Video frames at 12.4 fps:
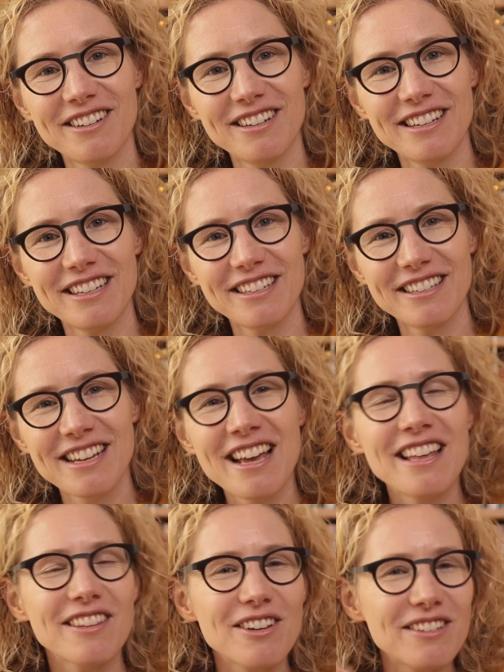eyes.
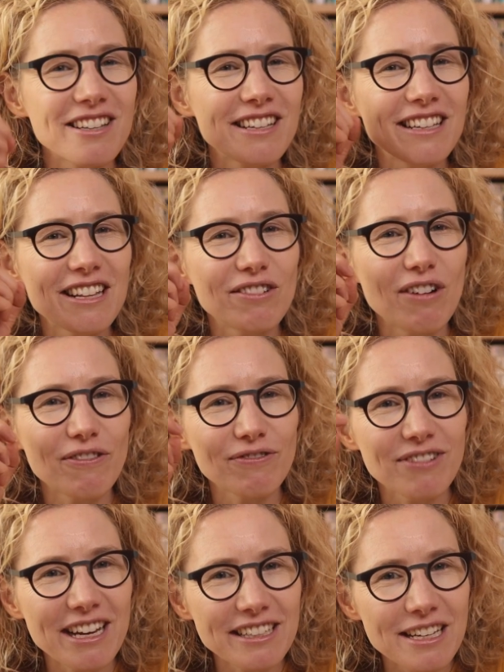Those are the little
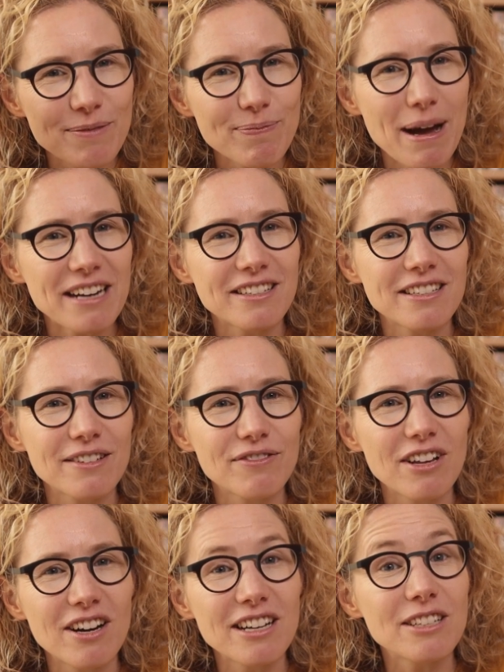reflected patches of
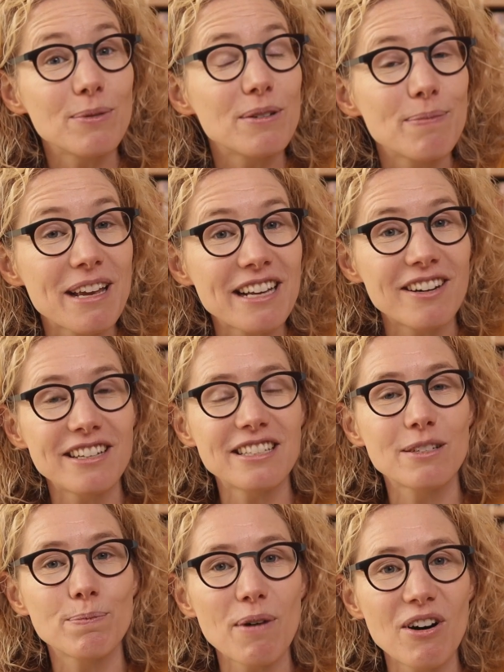lights which make eyes
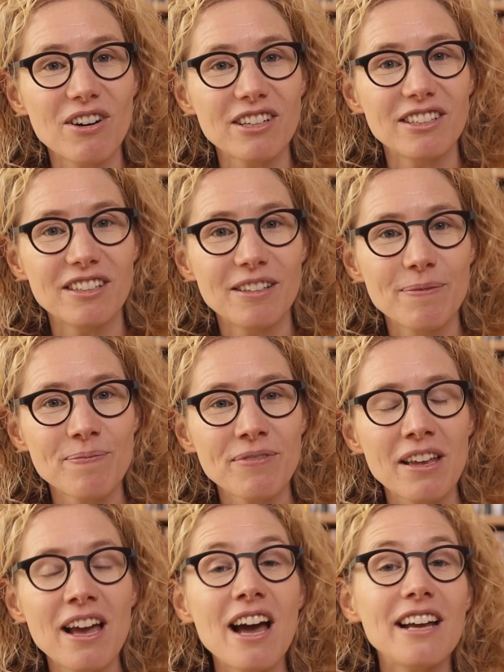sparkle.
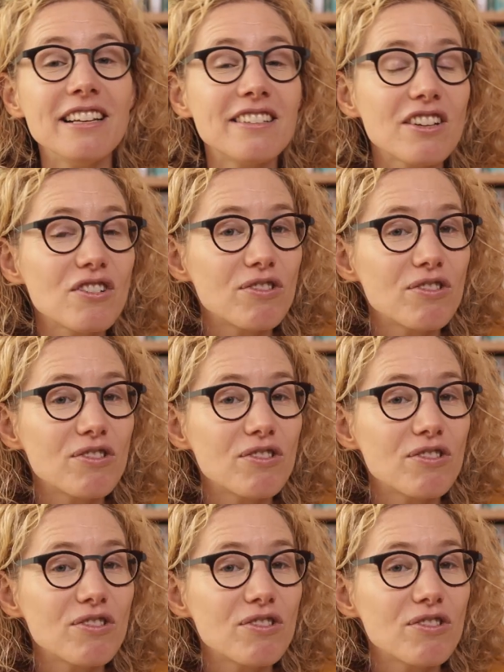And it's a